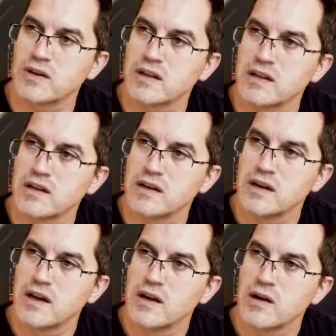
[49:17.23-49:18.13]
clear,
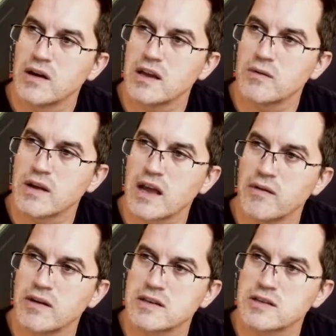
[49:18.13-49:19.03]
here we have
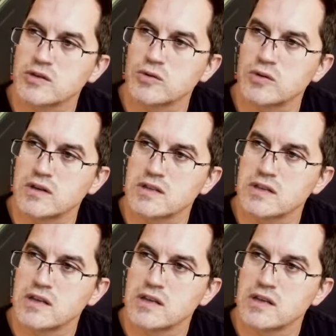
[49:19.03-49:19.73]
a source